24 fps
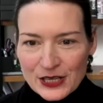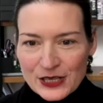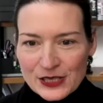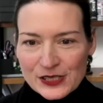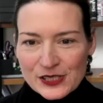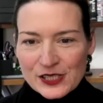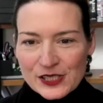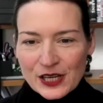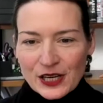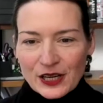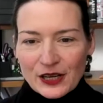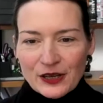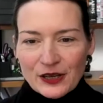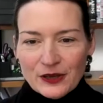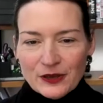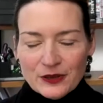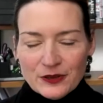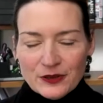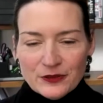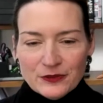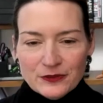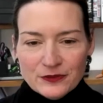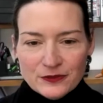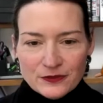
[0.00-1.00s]

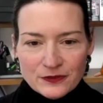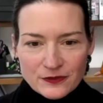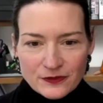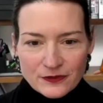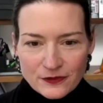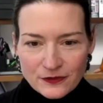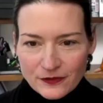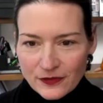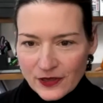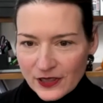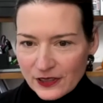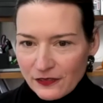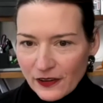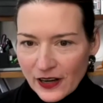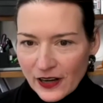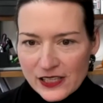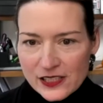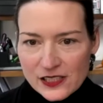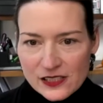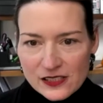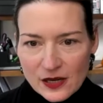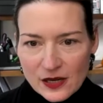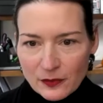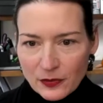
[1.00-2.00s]
So
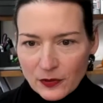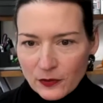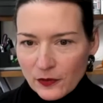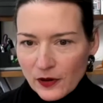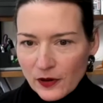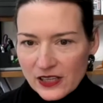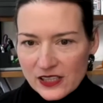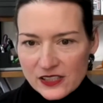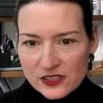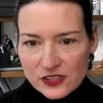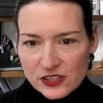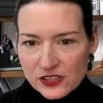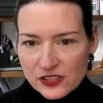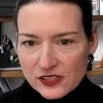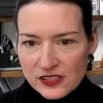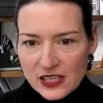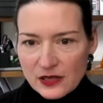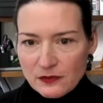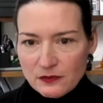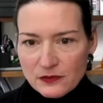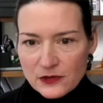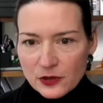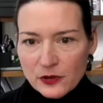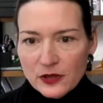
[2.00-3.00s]
advice number one is just
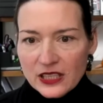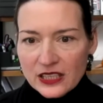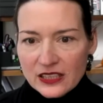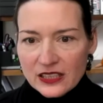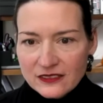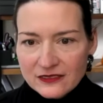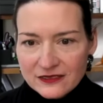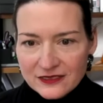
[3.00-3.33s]
keep doing it.